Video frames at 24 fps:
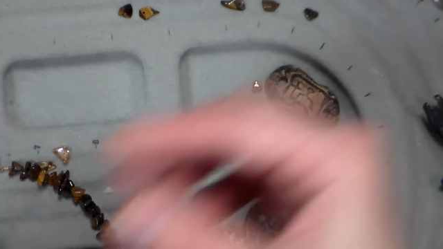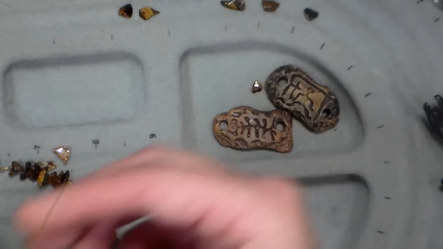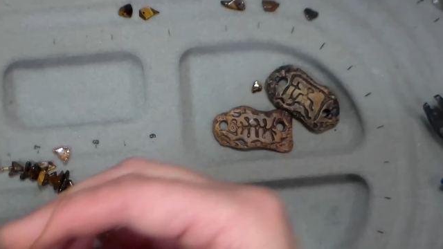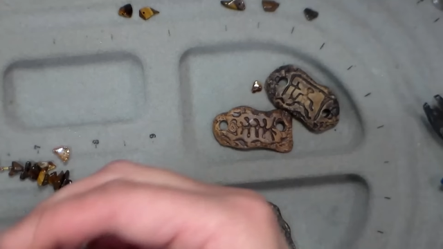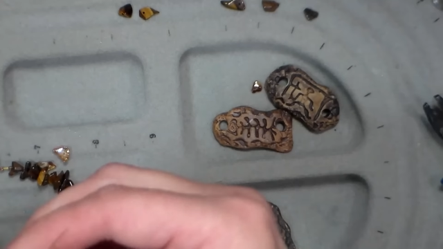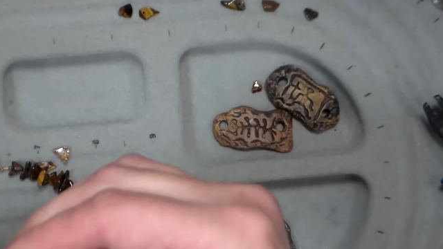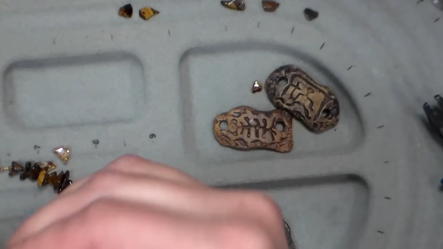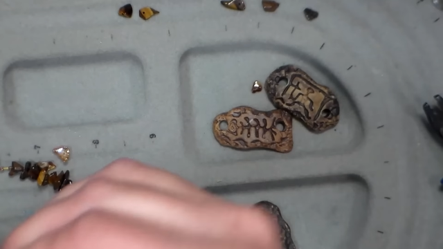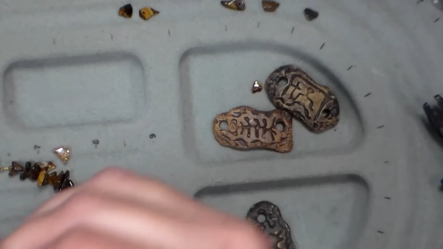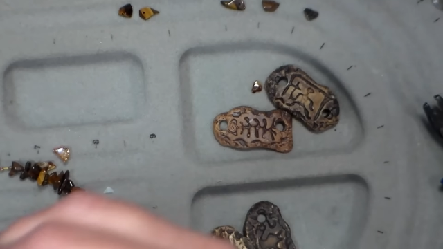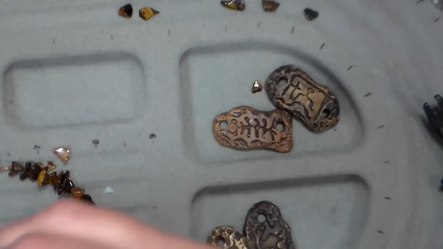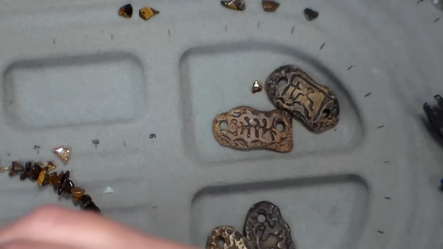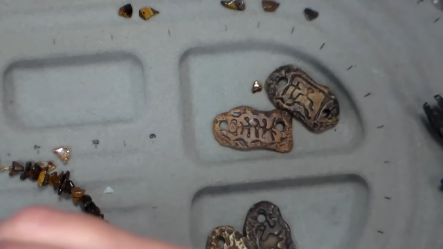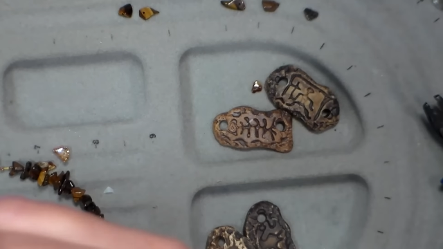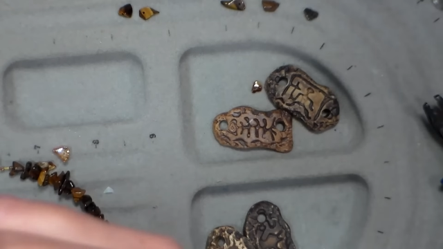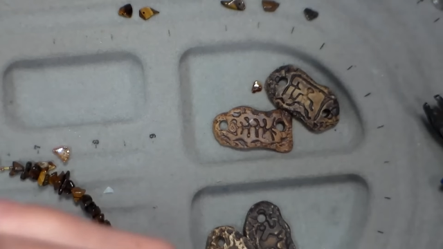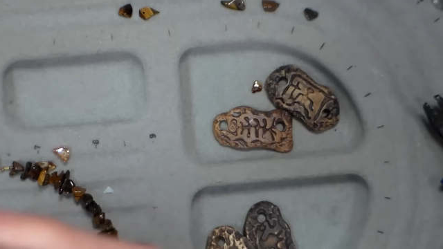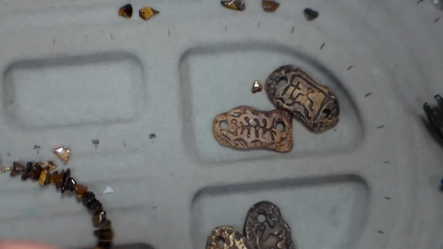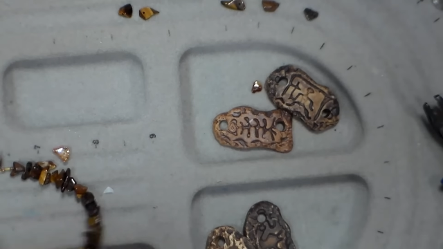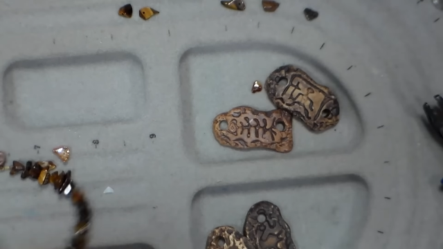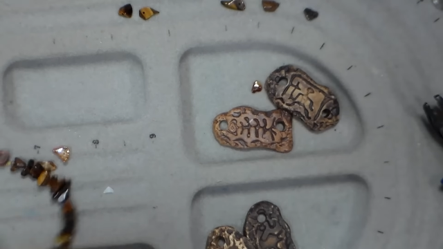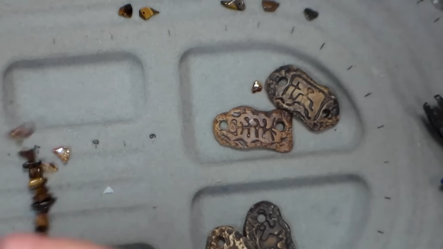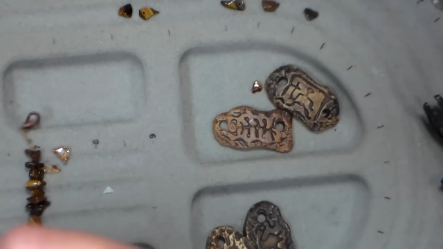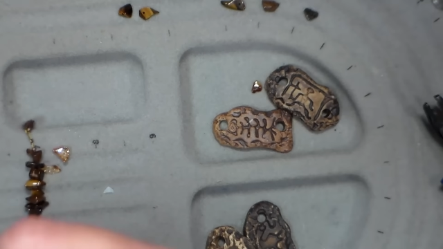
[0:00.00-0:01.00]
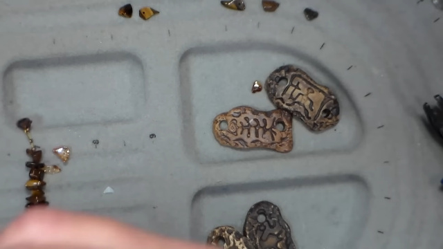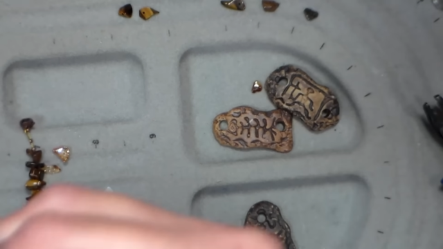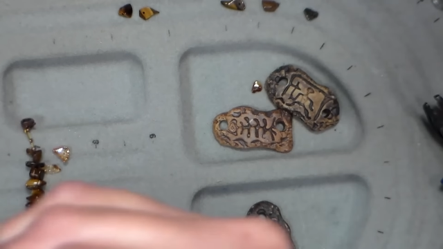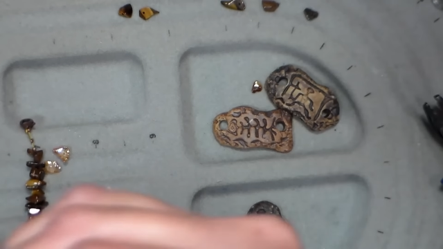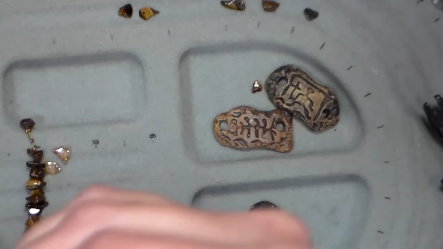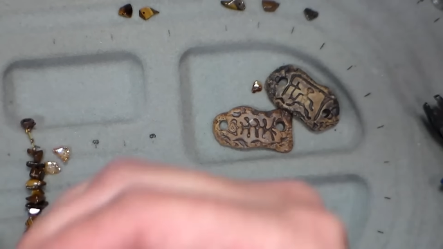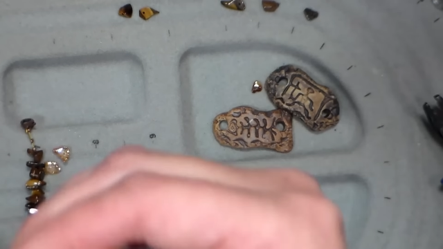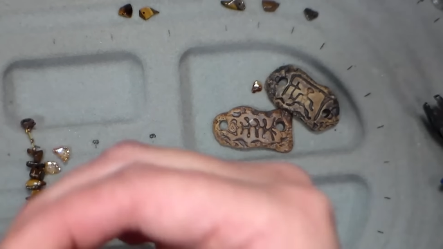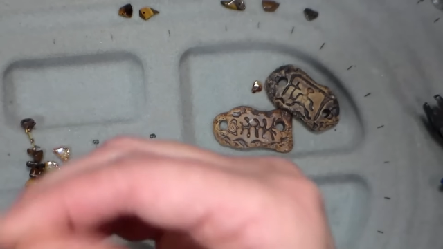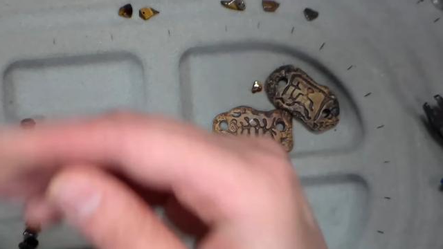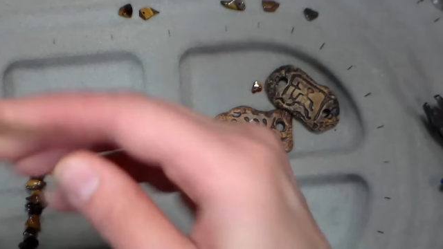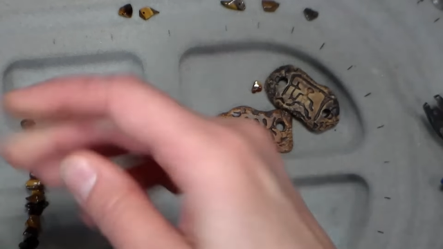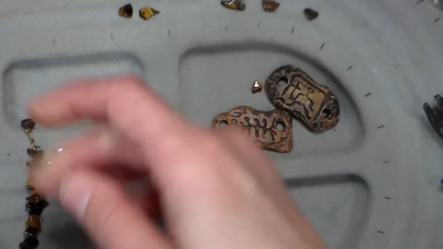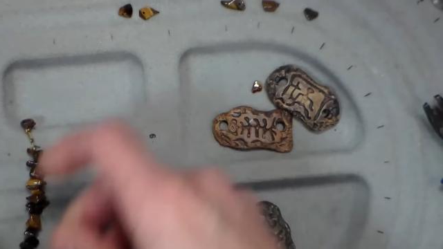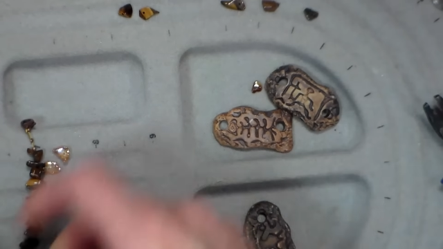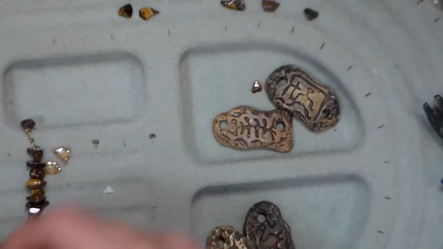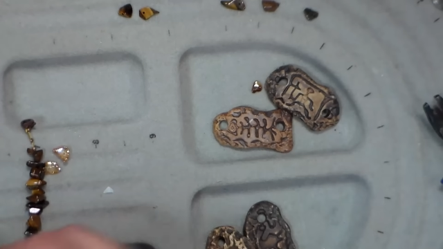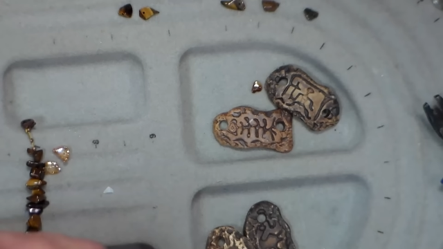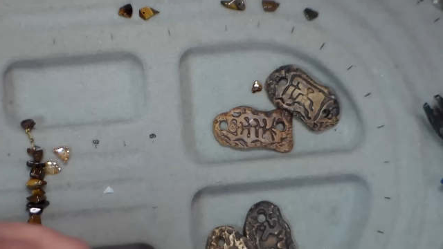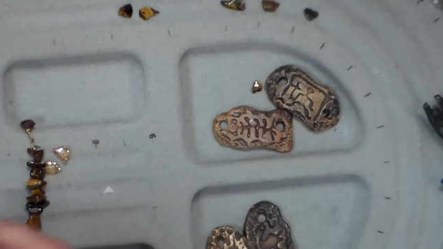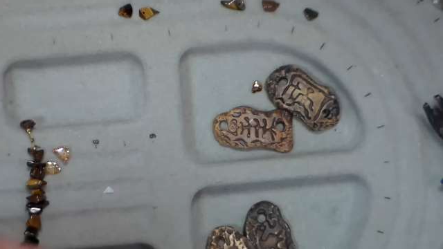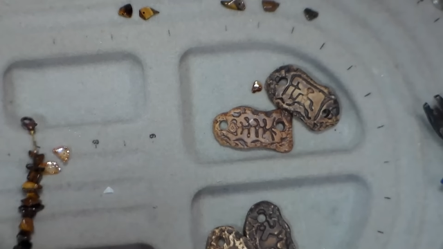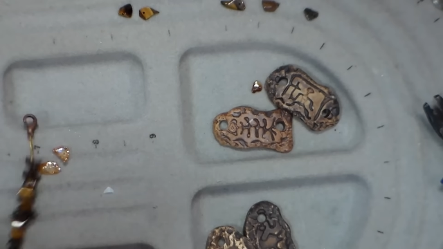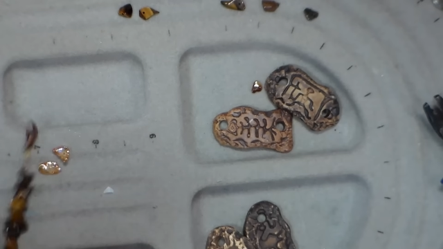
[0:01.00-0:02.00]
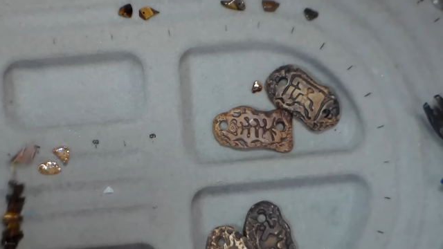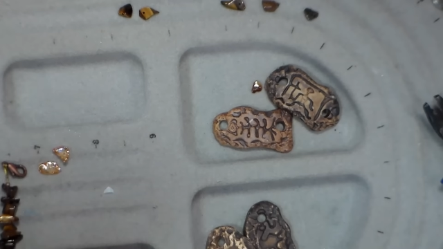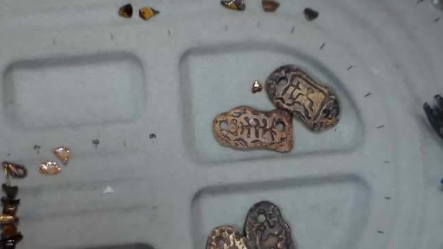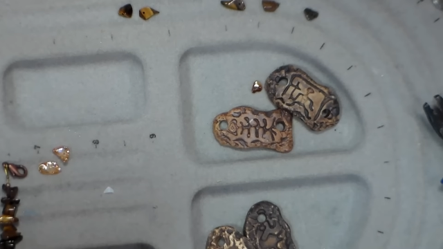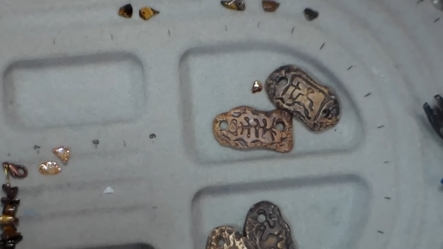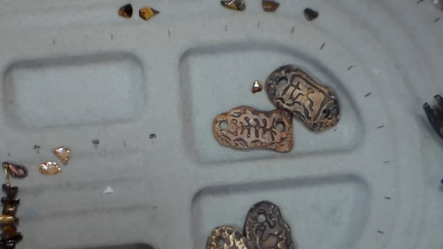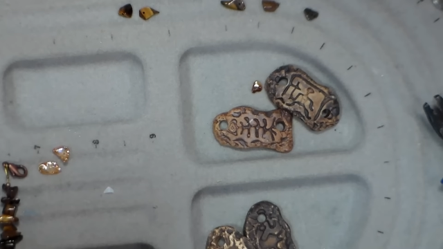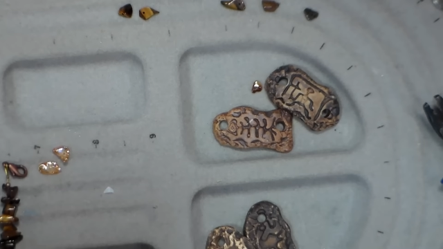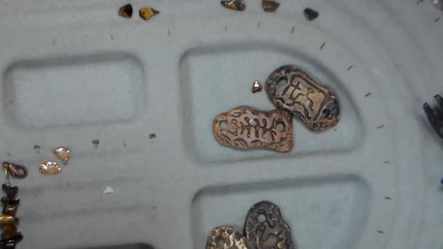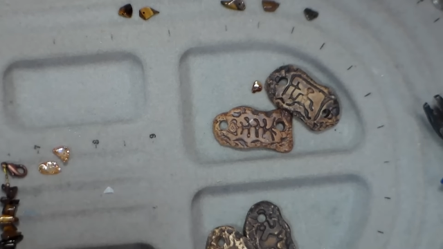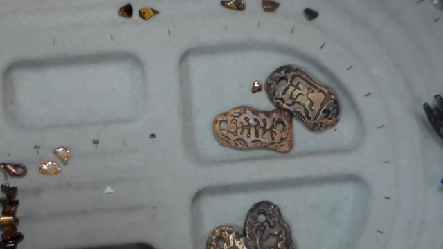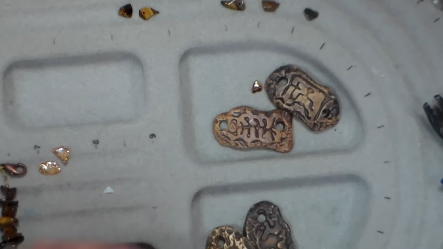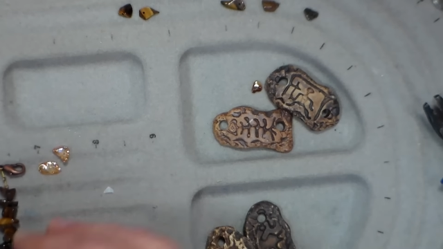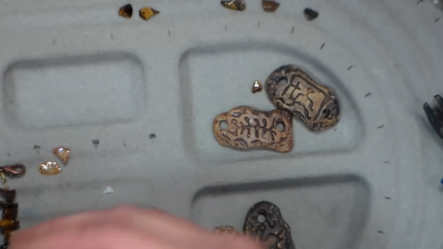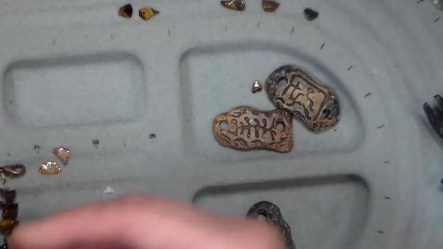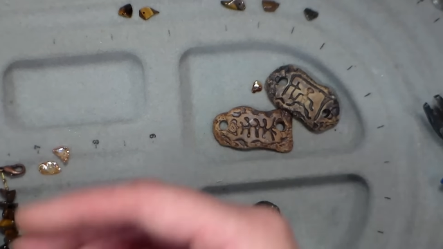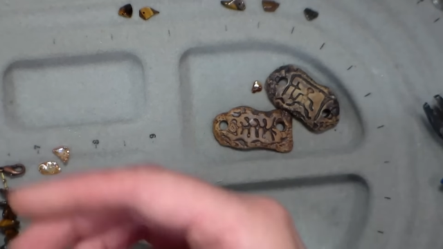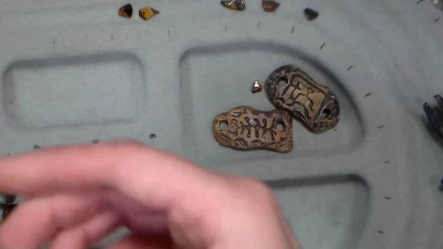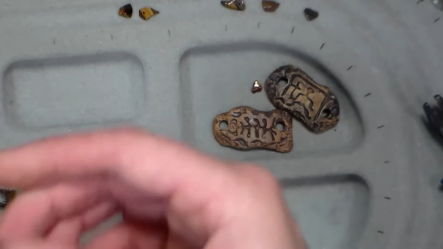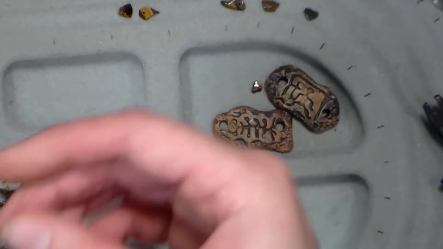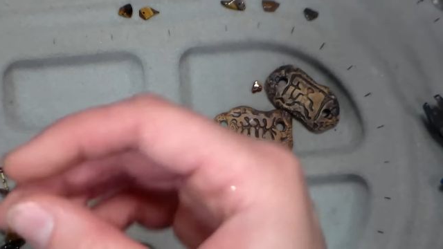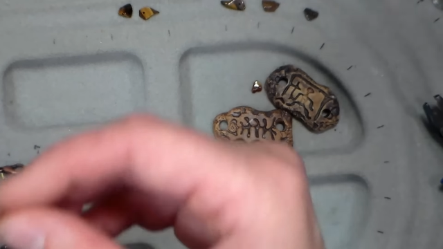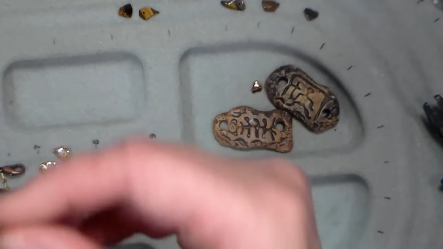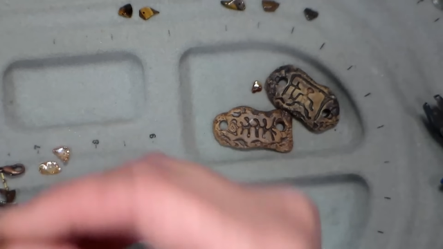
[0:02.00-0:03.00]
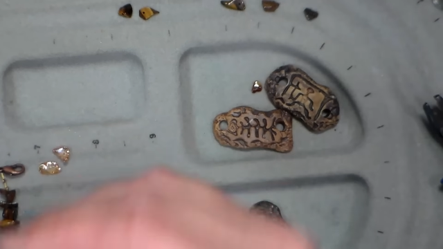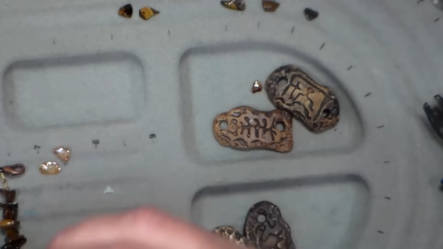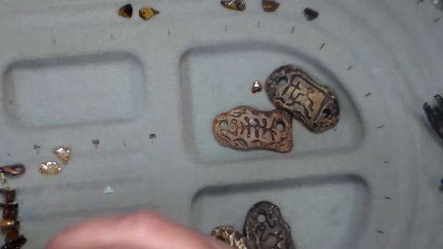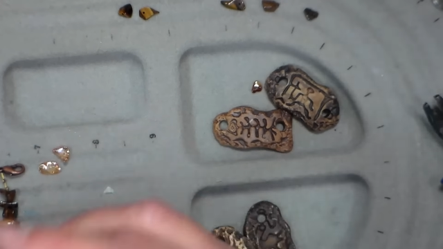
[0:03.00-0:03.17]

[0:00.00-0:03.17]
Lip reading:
[unreadable: no face in view]